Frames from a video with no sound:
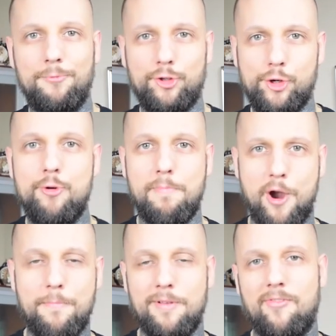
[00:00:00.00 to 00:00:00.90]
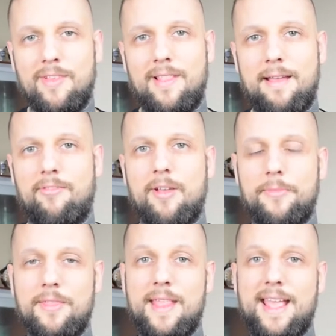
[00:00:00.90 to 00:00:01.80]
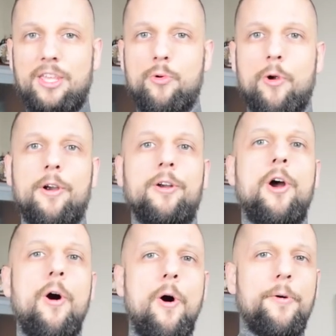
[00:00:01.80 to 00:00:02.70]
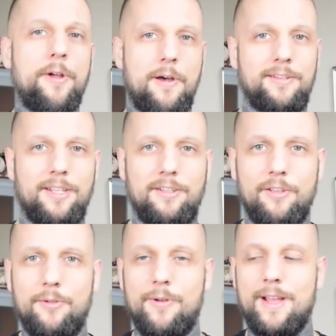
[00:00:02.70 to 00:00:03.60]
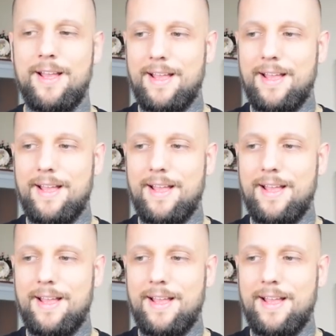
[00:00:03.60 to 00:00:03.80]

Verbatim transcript: true purpose in life, something that you are called on to do,